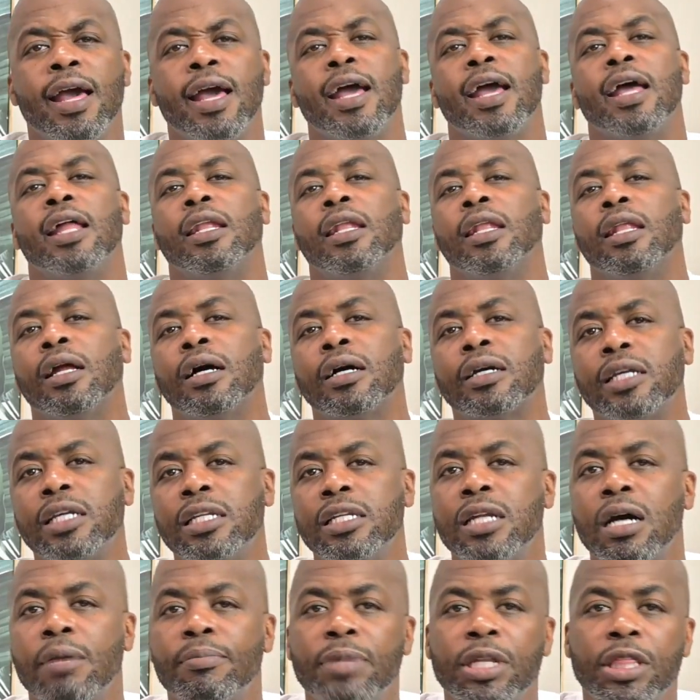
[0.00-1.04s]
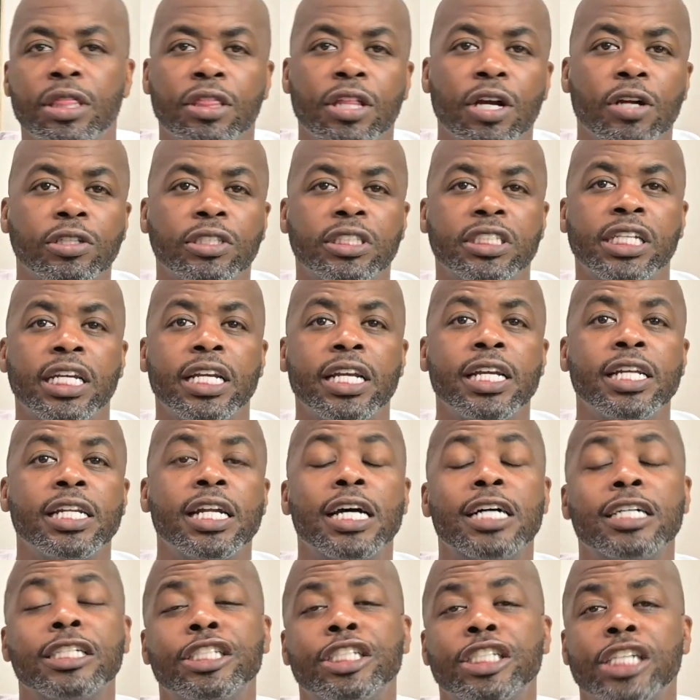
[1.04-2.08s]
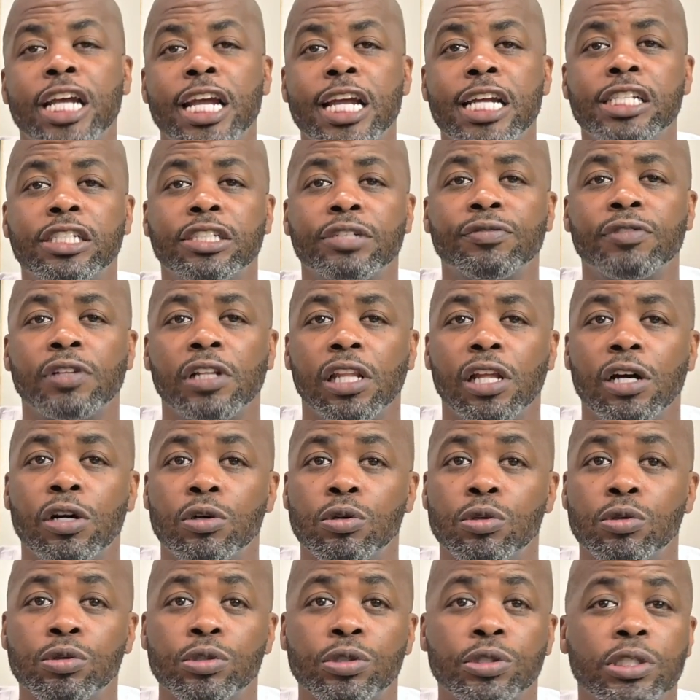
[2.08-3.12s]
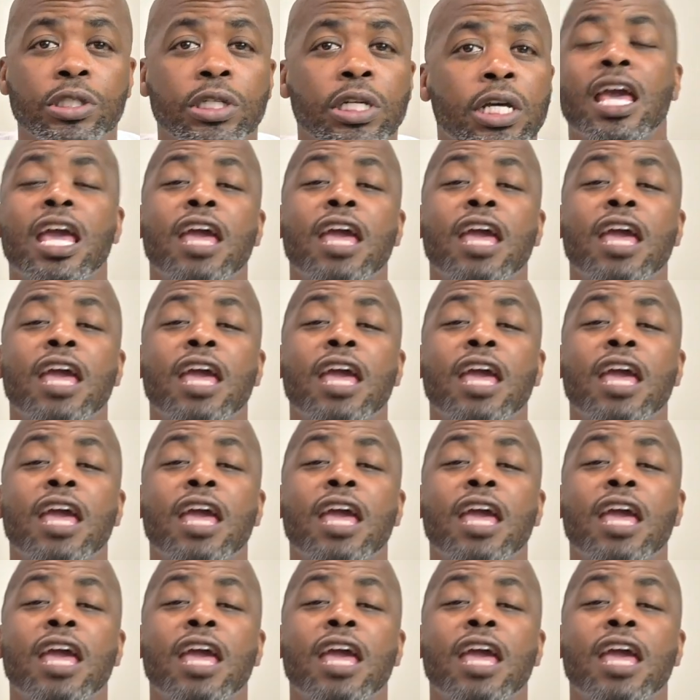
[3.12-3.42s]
And lucky number 13, a change of clothes.